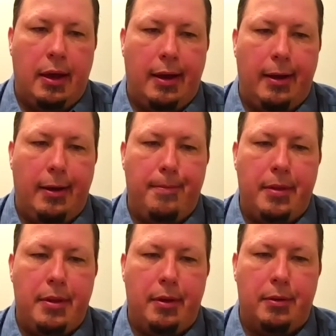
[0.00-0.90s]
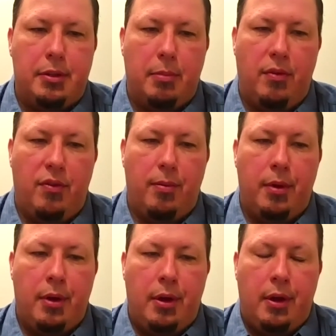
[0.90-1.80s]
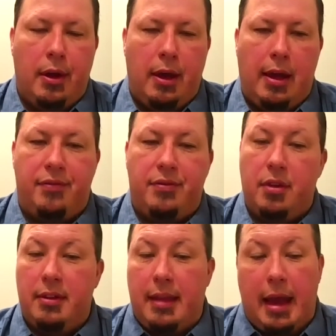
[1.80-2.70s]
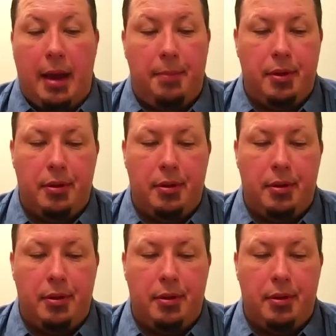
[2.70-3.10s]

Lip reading: Some of them have to adapt,